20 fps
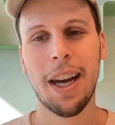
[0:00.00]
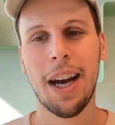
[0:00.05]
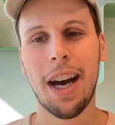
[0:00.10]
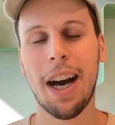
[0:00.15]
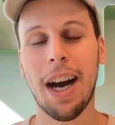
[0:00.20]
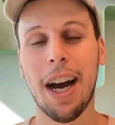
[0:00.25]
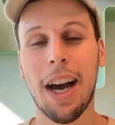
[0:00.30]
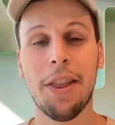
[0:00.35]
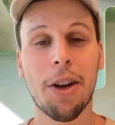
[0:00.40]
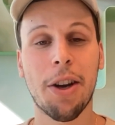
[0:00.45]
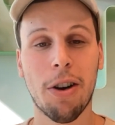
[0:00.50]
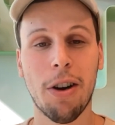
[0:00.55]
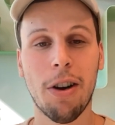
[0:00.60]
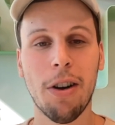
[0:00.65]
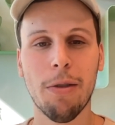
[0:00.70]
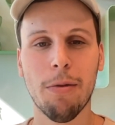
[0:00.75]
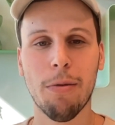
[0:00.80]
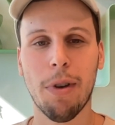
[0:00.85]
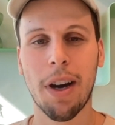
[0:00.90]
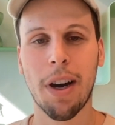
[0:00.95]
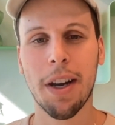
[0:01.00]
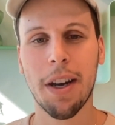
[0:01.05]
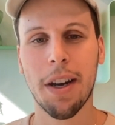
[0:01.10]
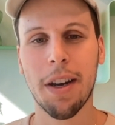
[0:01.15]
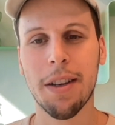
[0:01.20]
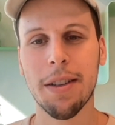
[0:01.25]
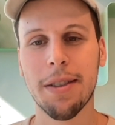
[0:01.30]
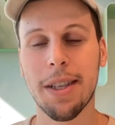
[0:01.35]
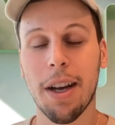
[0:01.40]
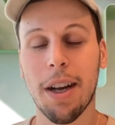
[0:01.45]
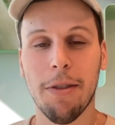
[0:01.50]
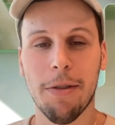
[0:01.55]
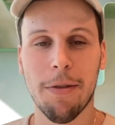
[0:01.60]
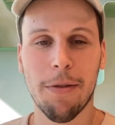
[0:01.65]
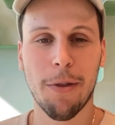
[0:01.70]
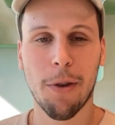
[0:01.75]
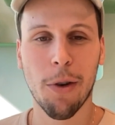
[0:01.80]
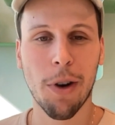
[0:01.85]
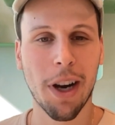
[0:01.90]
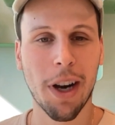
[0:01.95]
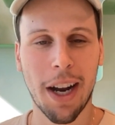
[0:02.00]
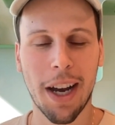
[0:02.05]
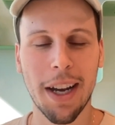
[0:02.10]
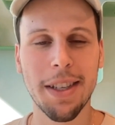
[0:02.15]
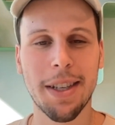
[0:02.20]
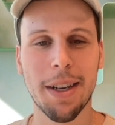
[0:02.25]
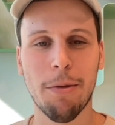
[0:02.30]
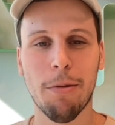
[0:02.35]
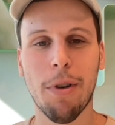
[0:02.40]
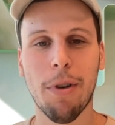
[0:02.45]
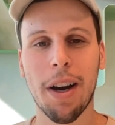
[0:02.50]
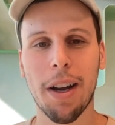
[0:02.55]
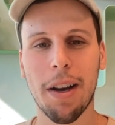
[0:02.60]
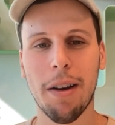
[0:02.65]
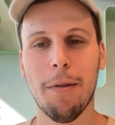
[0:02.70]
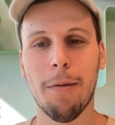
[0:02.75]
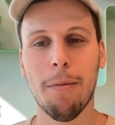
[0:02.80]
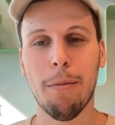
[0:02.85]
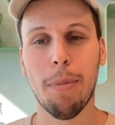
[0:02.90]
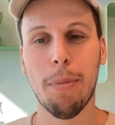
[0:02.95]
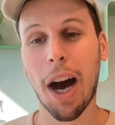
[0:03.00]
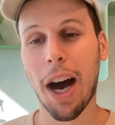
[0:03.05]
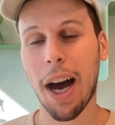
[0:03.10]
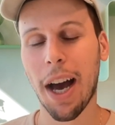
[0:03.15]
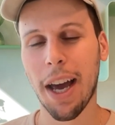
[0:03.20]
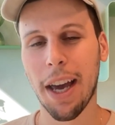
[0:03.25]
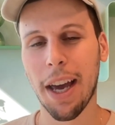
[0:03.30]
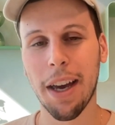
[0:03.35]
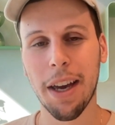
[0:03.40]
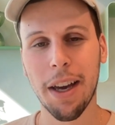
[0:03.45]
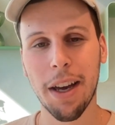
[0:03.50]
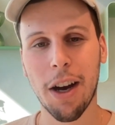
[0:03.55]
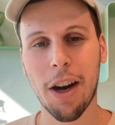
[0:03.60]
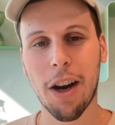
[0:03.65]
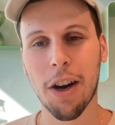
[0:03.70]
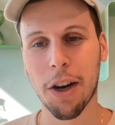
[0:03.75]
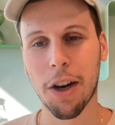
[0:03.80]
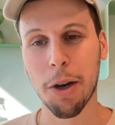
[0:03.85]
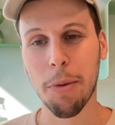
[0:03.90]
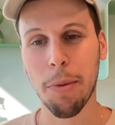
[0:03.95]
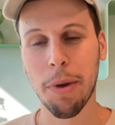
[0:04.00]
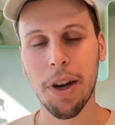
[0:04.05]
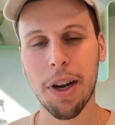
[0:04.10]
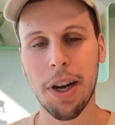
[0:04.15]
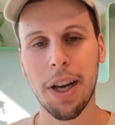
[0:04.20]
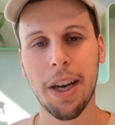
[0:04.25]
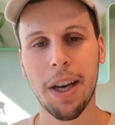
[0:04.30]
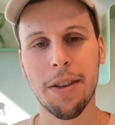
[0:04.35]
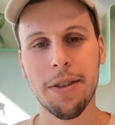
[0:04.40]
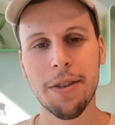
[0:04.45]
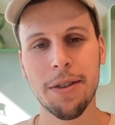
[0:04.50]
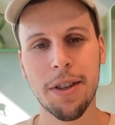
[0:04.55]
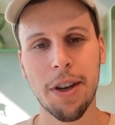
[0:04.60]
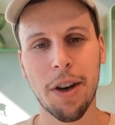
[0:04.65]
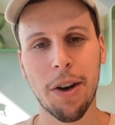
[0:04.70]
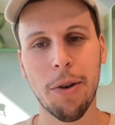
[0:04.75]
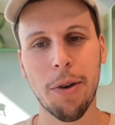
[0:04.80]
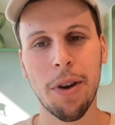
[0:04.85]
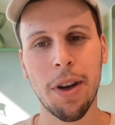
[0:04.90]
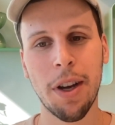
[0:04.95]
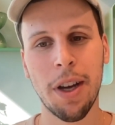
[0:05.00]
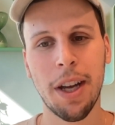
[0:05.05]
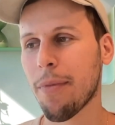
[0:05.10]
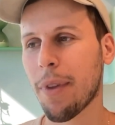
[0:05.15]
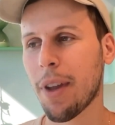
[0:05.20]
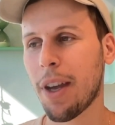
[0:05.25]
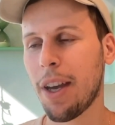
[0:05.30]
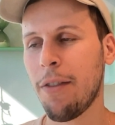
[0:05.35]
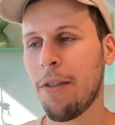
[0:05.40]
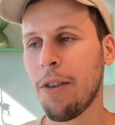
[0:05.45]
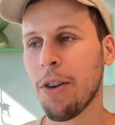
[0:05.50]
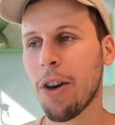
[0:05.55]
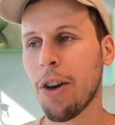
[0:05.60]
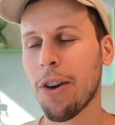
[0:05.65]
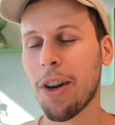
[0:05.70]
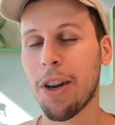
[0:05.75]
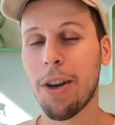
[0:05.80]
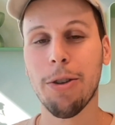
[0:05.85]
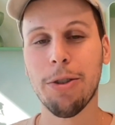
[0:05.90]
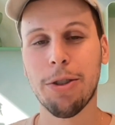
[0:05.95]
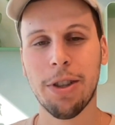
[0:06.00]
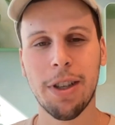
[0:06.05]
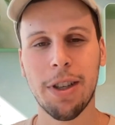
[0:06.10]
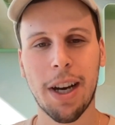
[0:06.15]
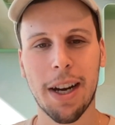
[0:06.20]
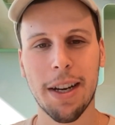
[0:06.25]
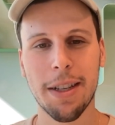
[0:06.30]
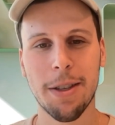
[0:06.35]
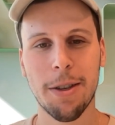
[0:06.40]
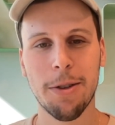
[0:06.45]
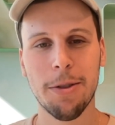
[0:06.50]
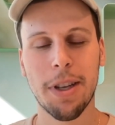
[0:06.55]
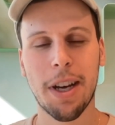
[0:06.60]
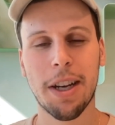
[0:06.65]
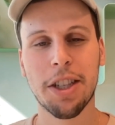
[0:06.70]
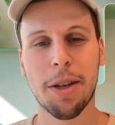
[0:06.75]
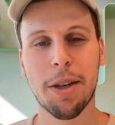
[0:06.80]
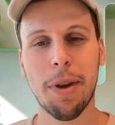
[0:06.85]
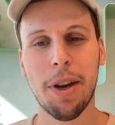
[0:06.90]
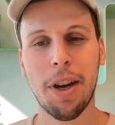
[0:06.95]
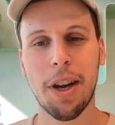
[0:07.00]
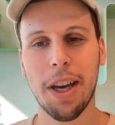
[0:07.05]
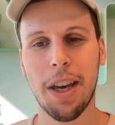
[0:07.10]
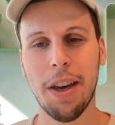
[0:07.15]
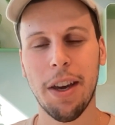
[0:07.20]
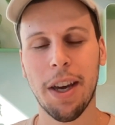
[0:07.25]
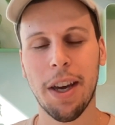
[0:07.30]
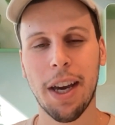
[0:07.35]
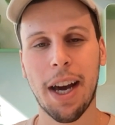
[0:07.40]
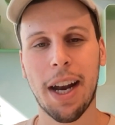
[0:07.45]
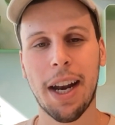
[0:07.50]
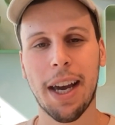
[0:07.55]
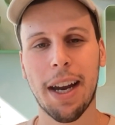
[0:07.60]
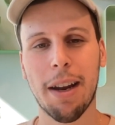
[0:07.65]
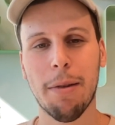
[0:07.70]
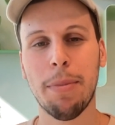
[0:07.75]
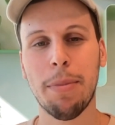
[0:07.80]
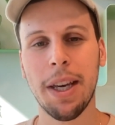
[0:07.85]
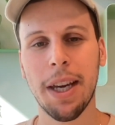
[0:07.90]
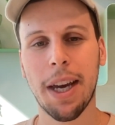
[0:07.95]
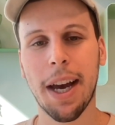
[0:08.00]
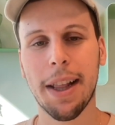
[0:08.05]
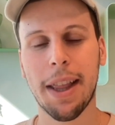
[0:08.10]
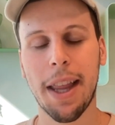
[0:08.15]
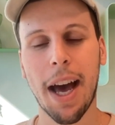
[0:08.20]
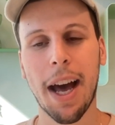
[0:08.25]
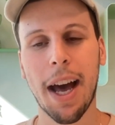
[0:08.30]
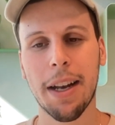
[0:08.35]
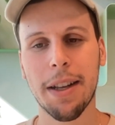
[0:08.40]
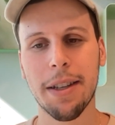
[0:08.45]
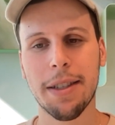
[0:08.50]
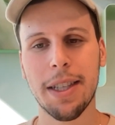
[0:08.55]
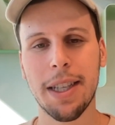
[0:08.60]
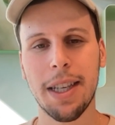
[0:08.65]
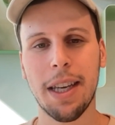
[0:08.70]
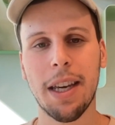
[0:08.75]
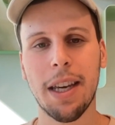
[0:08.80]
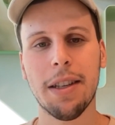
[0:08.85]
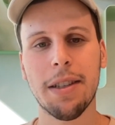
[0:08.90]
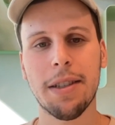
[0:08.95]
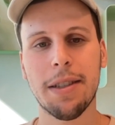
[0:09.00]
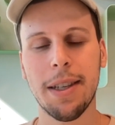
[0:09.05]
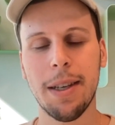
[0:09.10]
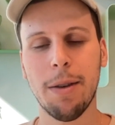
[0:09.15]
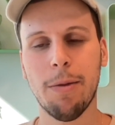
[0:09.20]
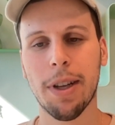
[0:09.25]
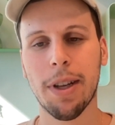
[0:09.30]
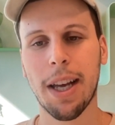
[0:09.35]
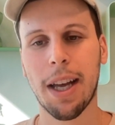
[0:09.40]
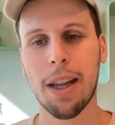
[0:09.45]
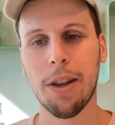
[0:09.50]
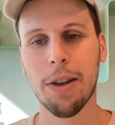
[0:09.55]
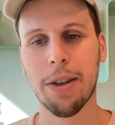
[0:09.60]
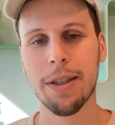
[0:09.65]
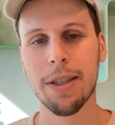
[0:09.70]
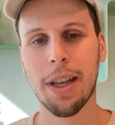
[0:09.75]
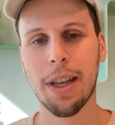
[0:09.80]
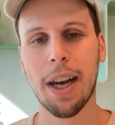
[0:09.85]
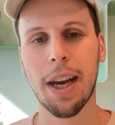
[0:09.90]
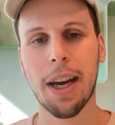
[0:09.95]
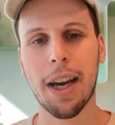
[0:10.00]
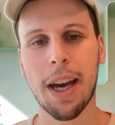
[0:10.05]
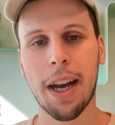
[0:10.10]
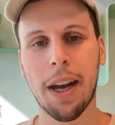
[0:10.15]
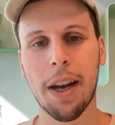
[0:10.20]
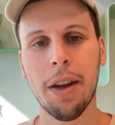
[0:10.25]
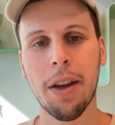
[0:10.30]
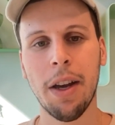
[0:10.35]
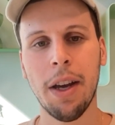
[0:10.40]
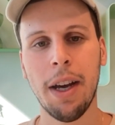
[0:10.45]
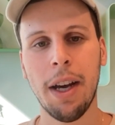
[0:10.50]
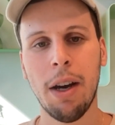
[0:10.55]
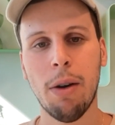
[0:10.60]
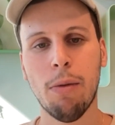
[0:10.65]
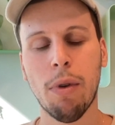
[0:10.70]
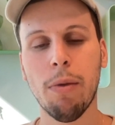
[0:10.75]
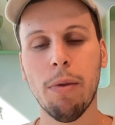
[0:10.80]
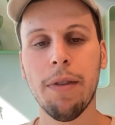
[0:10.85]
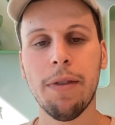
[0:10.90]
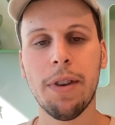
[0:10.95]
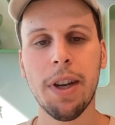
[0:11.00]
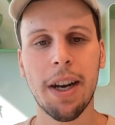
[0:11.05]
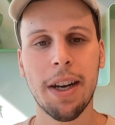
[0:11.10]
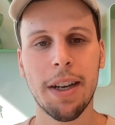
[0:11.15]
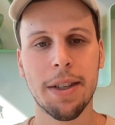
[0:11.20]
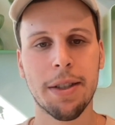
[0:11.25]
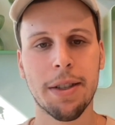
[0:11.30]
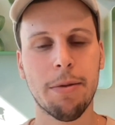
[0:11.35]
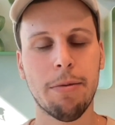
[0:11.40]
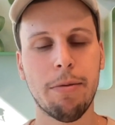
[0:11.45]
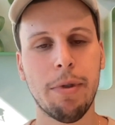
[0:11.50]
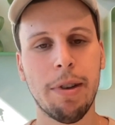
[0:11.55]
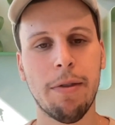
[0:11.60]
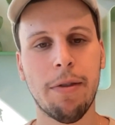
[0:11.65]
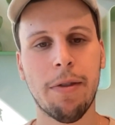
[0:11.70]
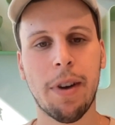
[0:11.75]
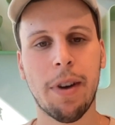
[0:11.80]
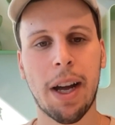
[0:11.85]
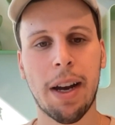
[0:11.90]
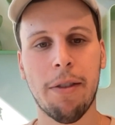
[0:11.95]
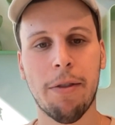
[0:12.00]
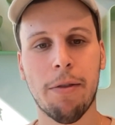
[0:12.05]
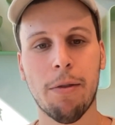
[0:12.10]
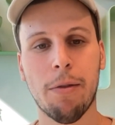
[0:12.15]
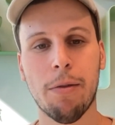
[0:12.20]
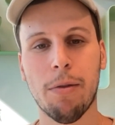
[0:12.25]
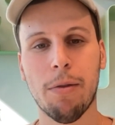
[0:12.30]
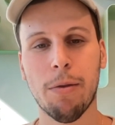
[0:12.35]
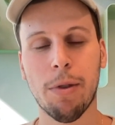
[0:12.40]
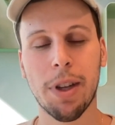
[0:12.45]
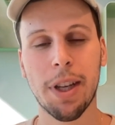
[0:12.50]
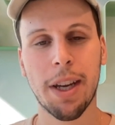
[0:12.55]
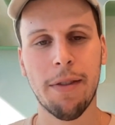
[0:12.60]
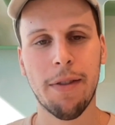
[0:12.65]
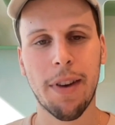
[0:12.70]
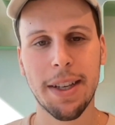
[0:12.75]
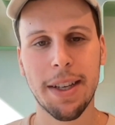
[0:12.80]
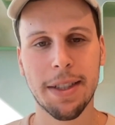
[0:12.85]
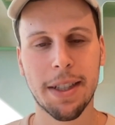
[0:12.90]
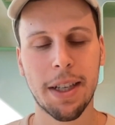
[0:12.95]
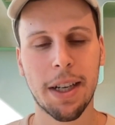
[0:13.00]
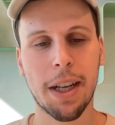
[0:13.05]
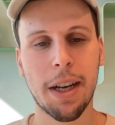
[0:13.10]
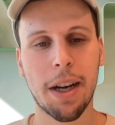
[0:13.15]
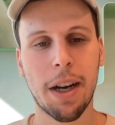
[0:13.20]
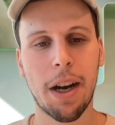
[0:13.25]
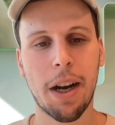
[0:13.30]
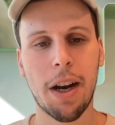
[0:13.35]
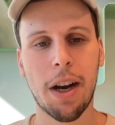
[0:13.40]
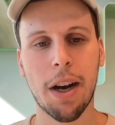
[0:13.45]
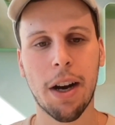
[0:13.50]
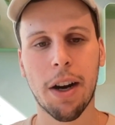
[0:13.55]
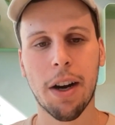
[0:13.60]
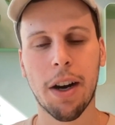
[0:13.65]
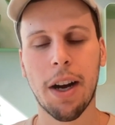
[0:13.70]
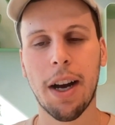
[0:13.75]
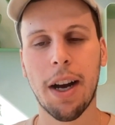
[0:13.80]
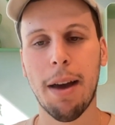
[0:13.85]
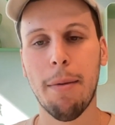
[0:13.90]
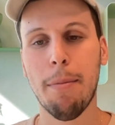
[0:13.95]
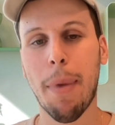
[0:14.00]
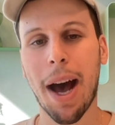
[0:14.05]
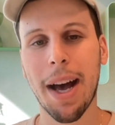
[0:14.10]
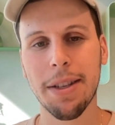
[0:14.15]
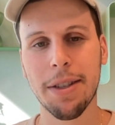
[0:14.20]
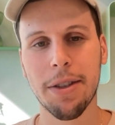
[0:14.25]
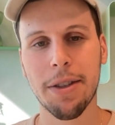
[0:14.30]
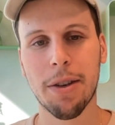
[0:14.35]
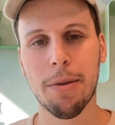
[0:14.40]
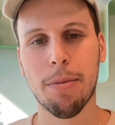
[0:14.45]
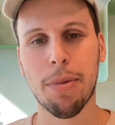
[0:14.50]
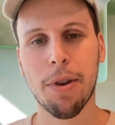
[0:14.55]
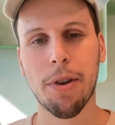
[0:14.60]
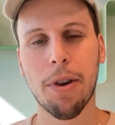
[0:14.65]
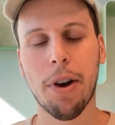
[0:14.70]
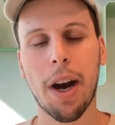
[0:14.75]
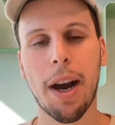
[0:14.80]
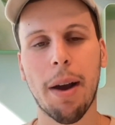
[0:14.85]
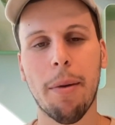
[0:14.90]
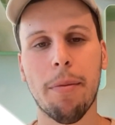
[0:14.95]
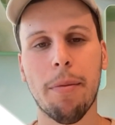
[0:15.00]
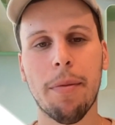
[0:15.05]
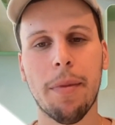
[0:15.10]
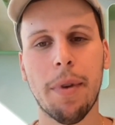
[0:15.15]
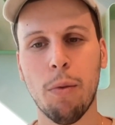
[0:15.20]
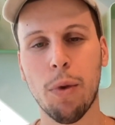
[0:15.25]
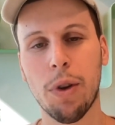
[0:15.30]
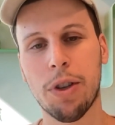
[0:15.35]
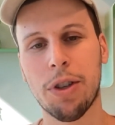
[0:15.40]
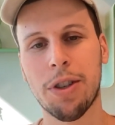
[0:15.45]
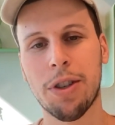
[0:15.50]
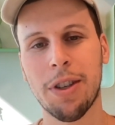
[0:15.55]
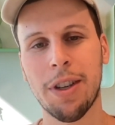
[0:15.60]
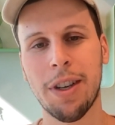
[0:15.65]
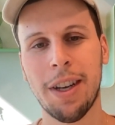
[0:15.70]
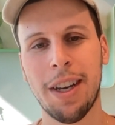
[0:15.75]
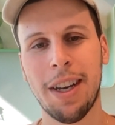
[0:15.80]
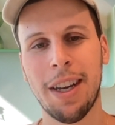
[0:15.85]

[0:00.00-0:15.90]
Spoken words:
And they're all self-organized and run by our community. So if you go to notion.so/community, you can kind of get a peek at that and see what that looks like. And what we've done is we've kind of really invested in our ambassador program, which